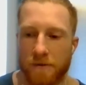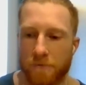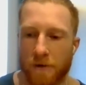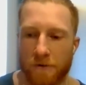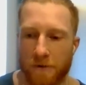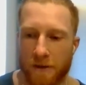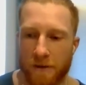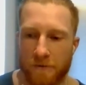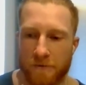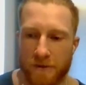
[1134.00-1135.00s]
rather
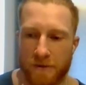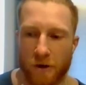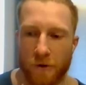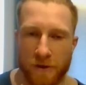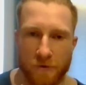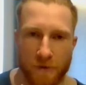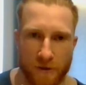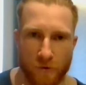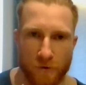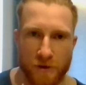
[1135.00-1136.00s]
than just going to
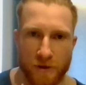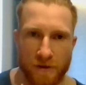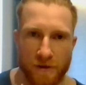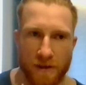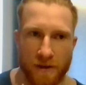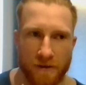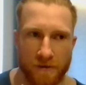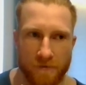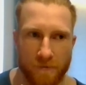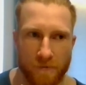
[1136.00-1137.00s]
exhaustion
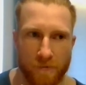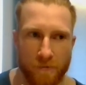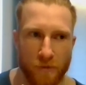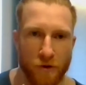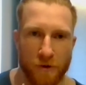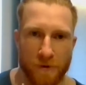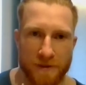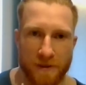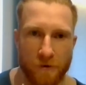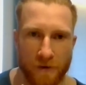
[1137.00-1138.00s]
and burning
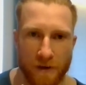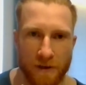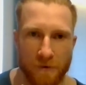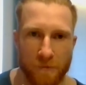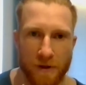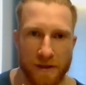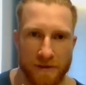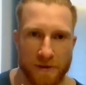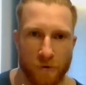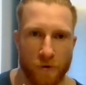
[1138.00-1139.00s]
myself out and
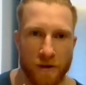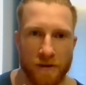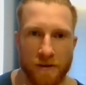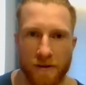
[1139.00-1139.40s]
being sore.